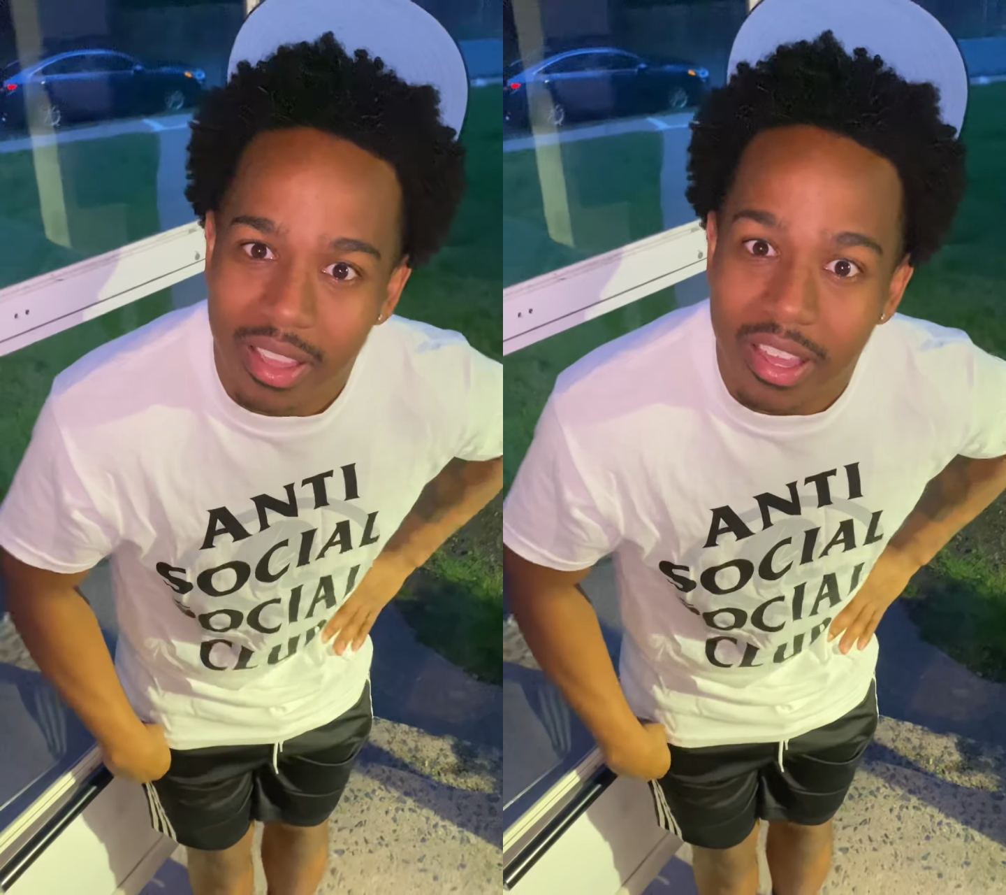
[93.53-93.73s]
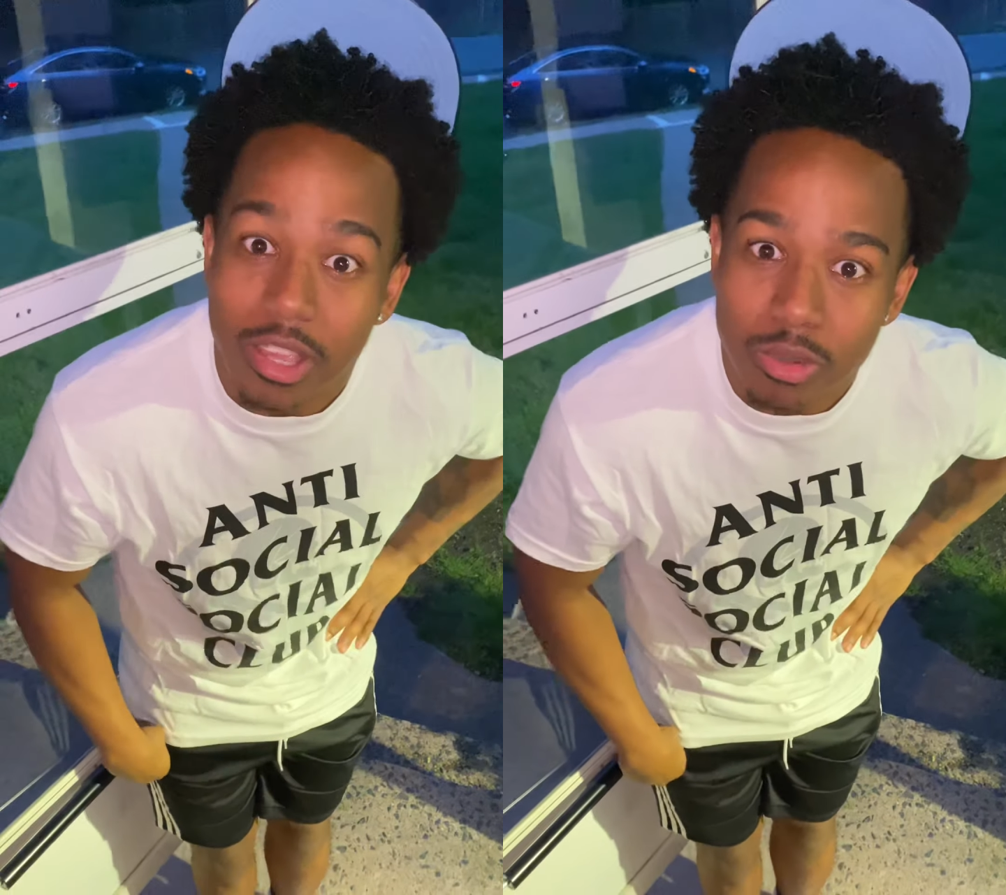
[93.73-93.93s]

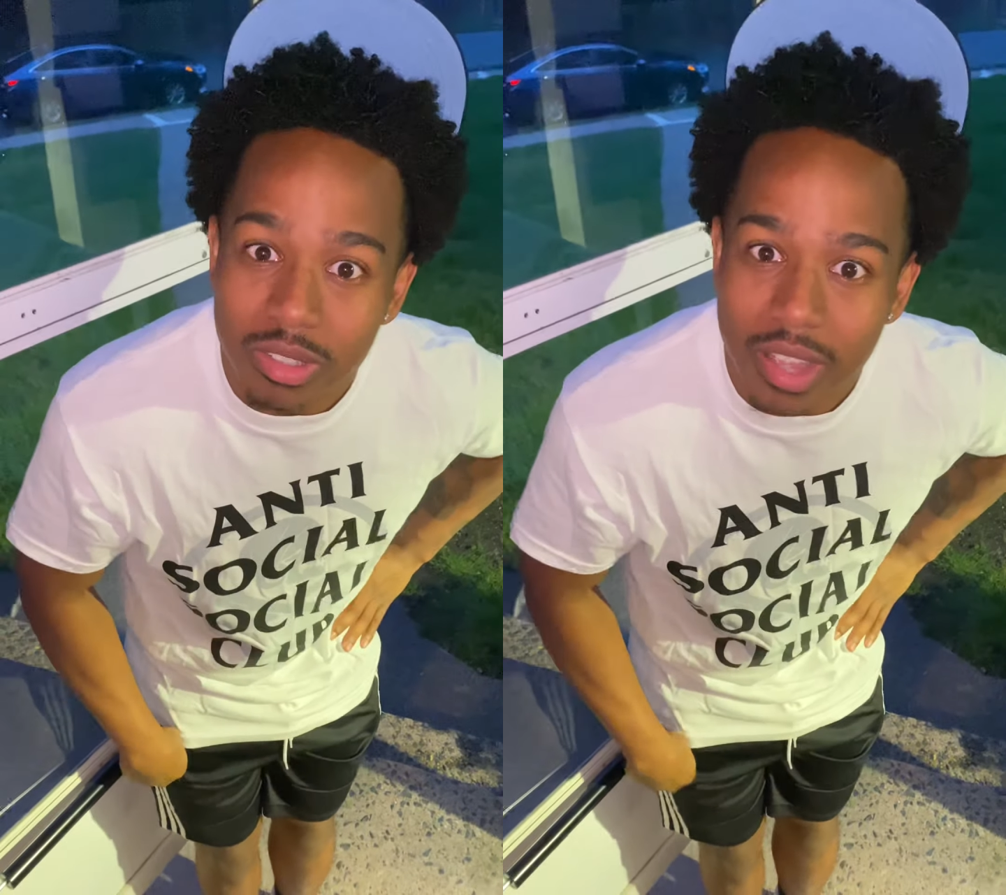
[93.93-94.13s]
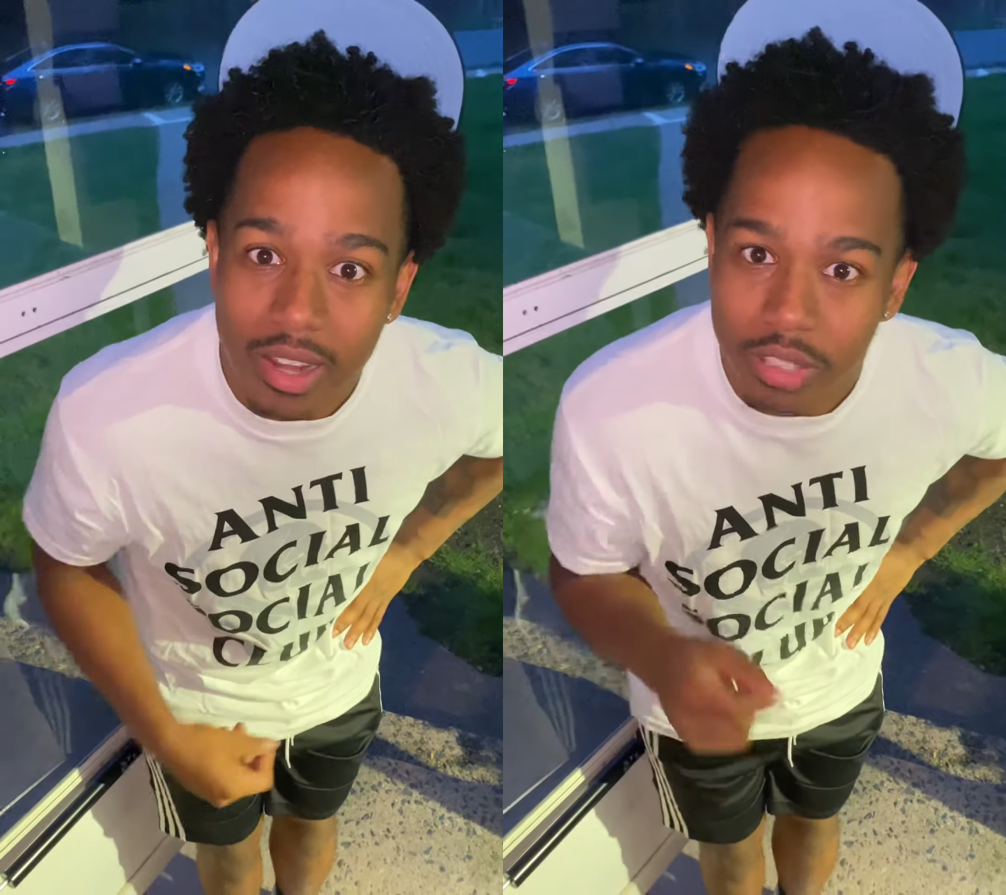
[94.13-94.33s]
Can you
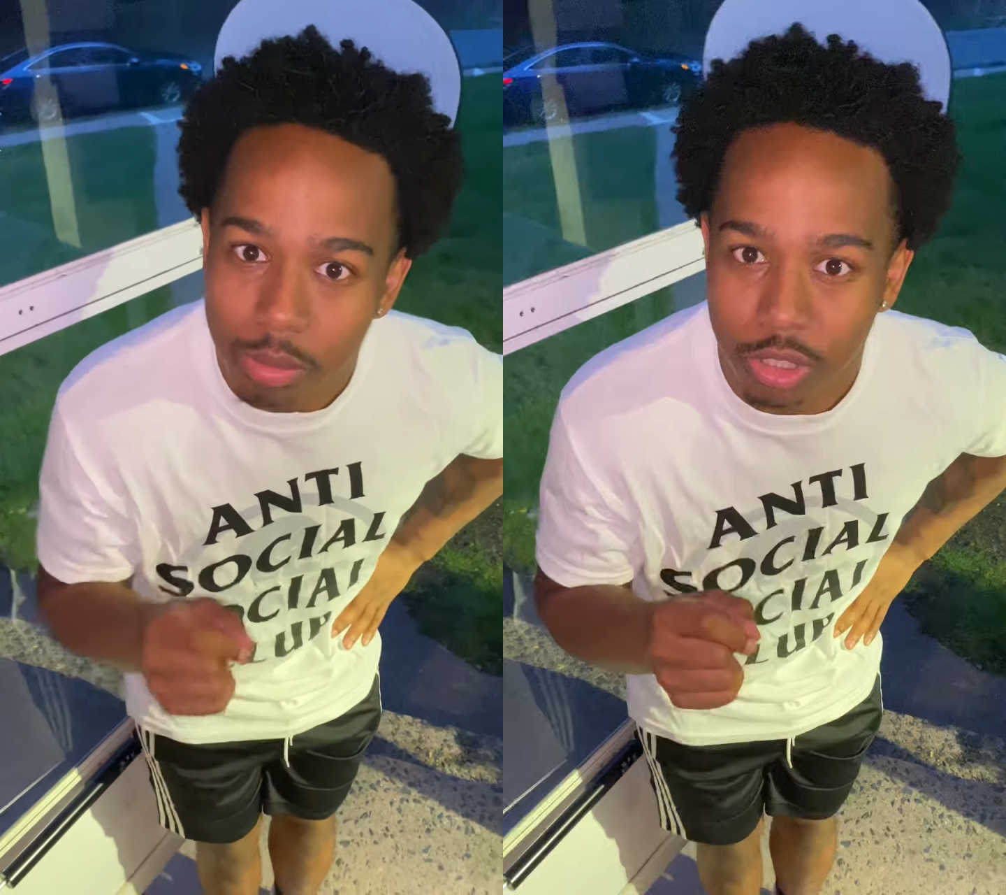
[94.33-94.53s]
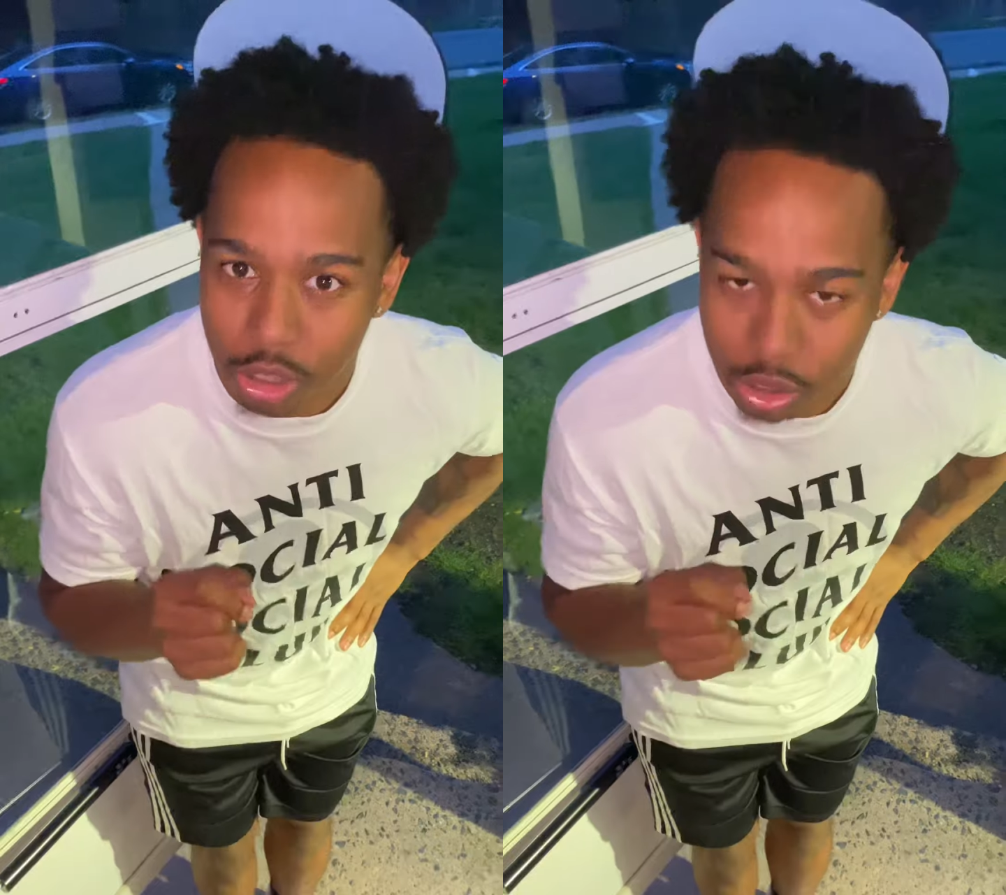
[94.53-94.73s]
sign
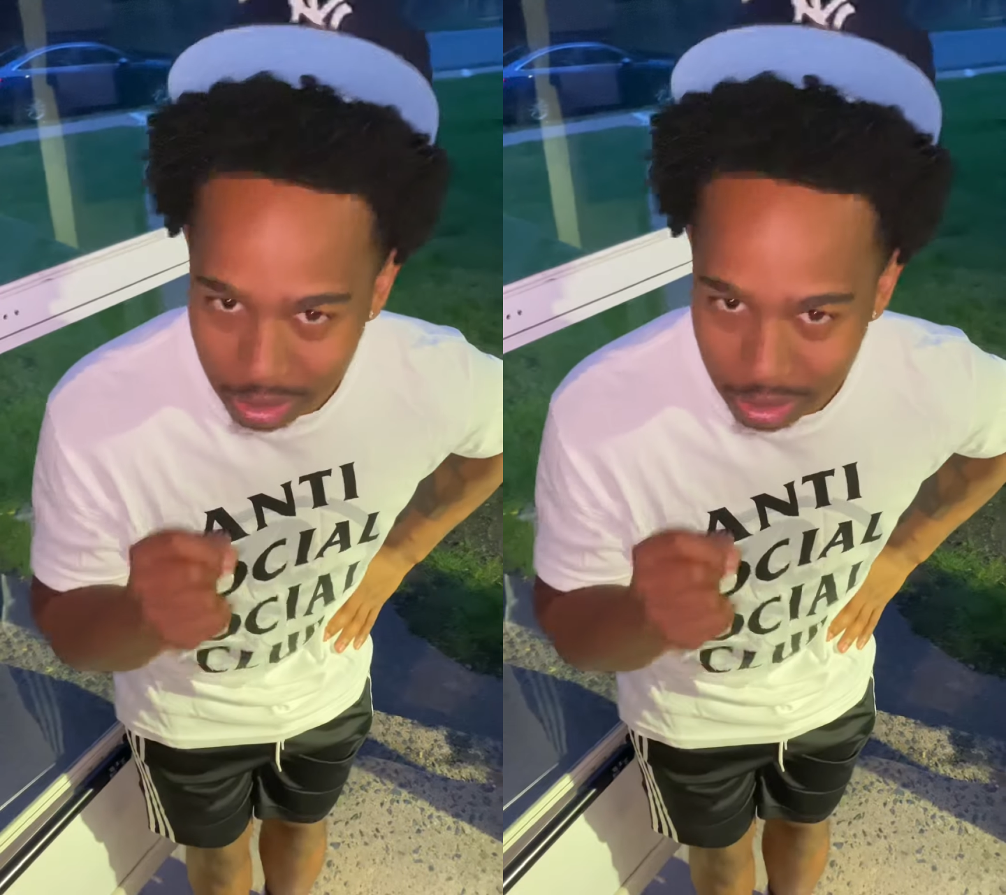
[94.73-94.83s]
this?